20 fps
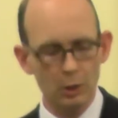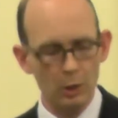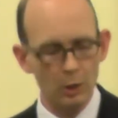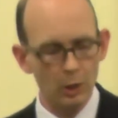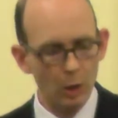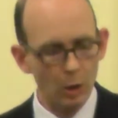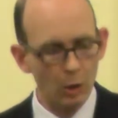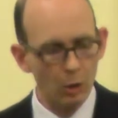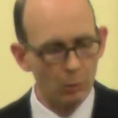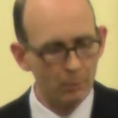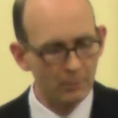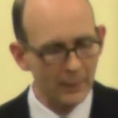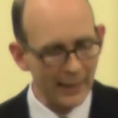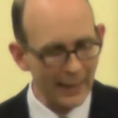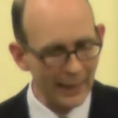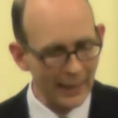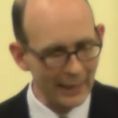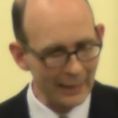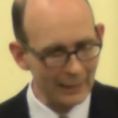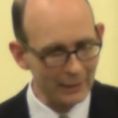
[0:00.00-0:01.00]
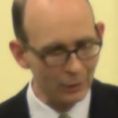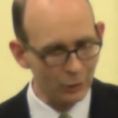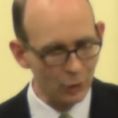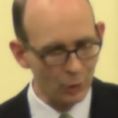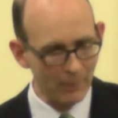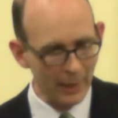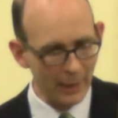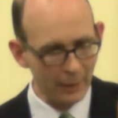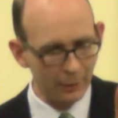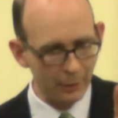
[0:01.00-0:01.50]
No man,
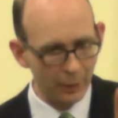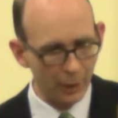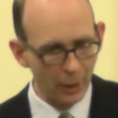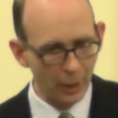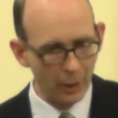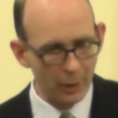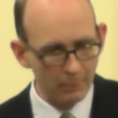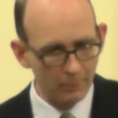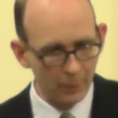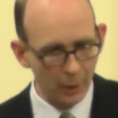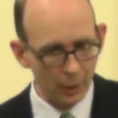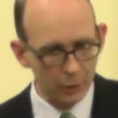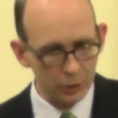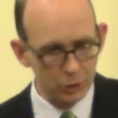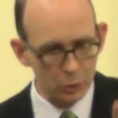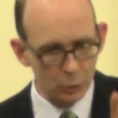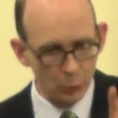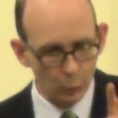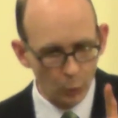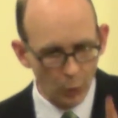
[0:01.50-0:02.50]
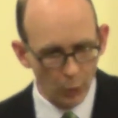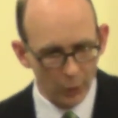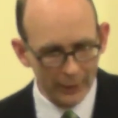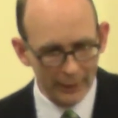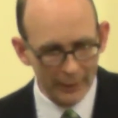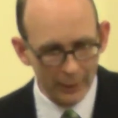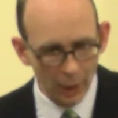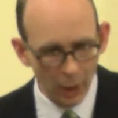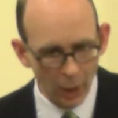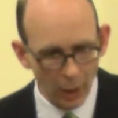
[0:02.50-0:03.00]
no matter how much
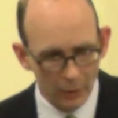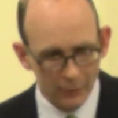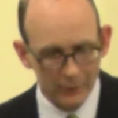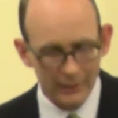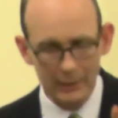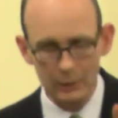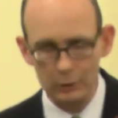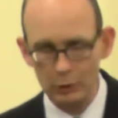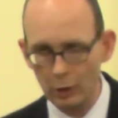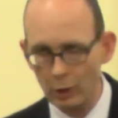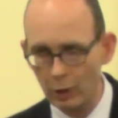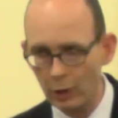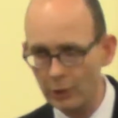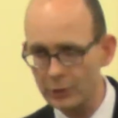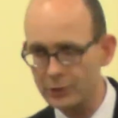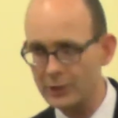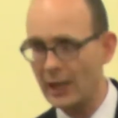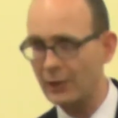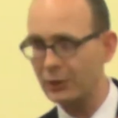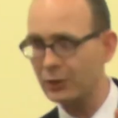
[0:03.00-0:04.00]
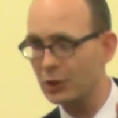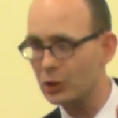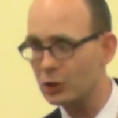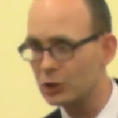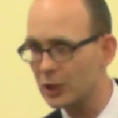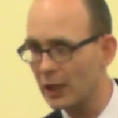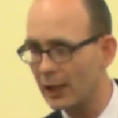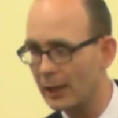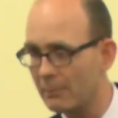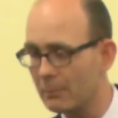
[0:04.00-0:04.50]
working out he does at the
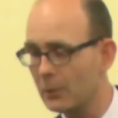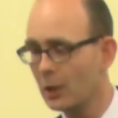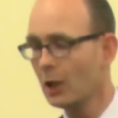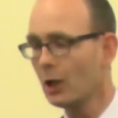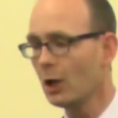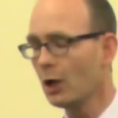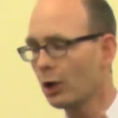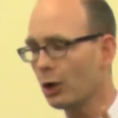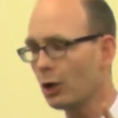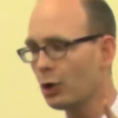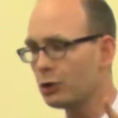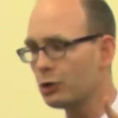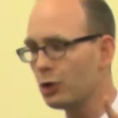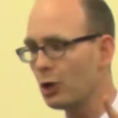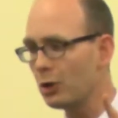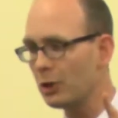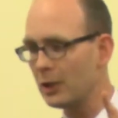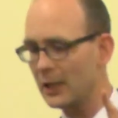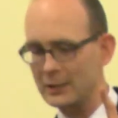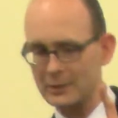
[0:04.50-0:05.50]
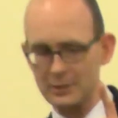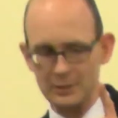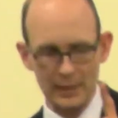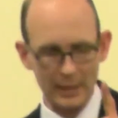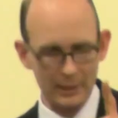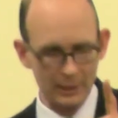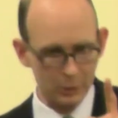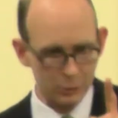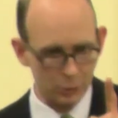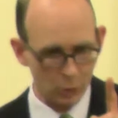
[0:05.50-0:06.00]
gym, could do this
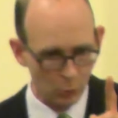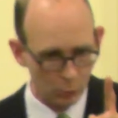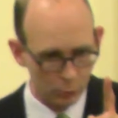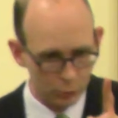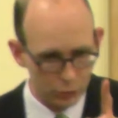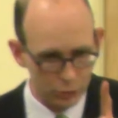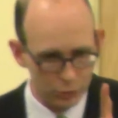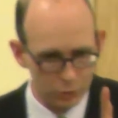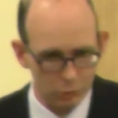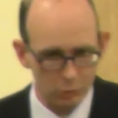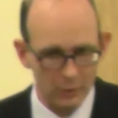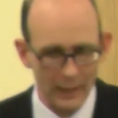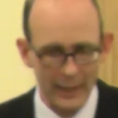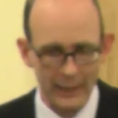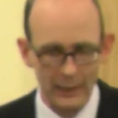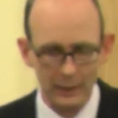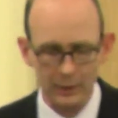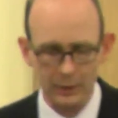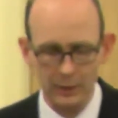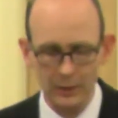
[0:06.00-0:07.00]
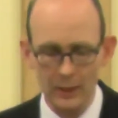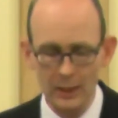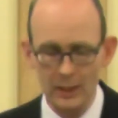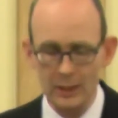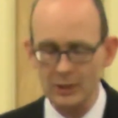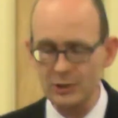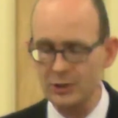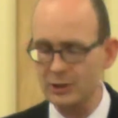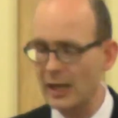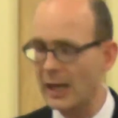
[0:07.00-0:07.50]
in his own strength.
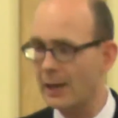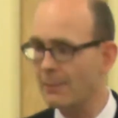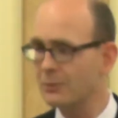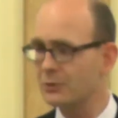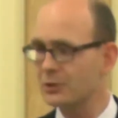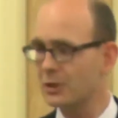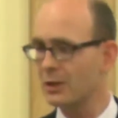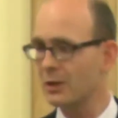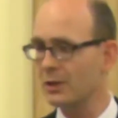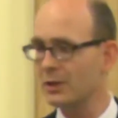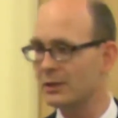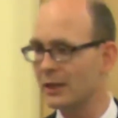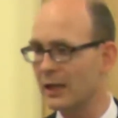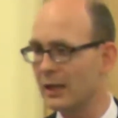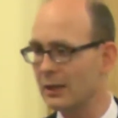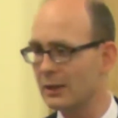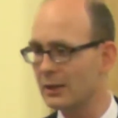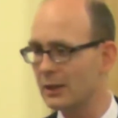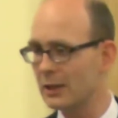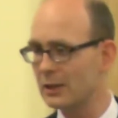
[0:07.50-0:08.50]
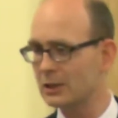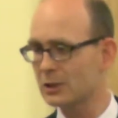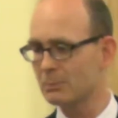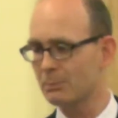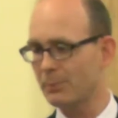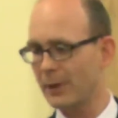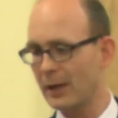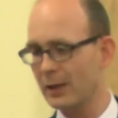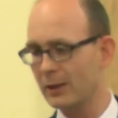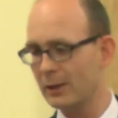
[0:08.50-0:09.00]
Samson did this
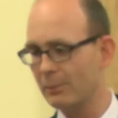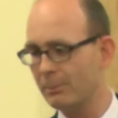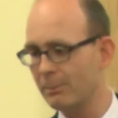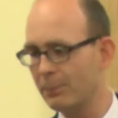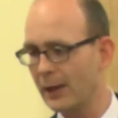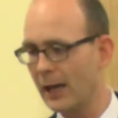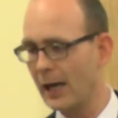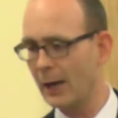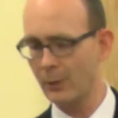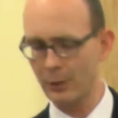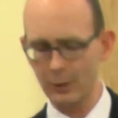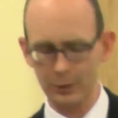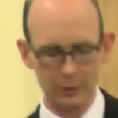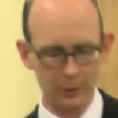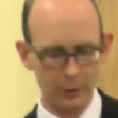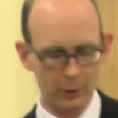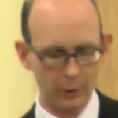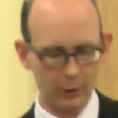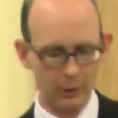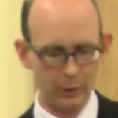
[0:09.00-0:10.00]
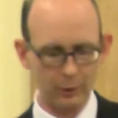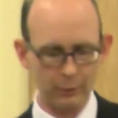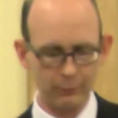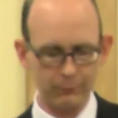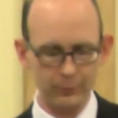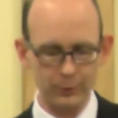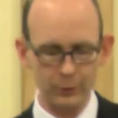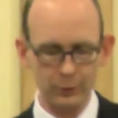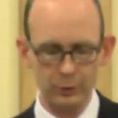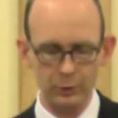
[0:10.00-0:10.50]
by the power
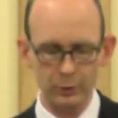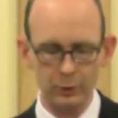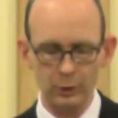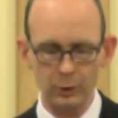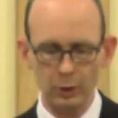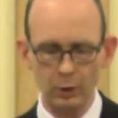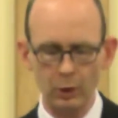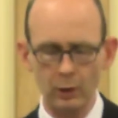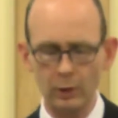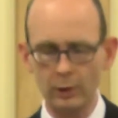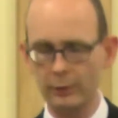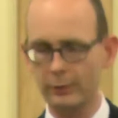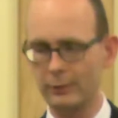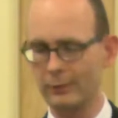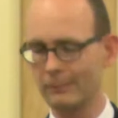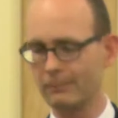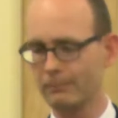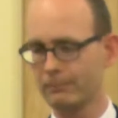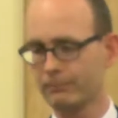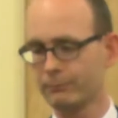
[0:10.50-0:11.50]
of God.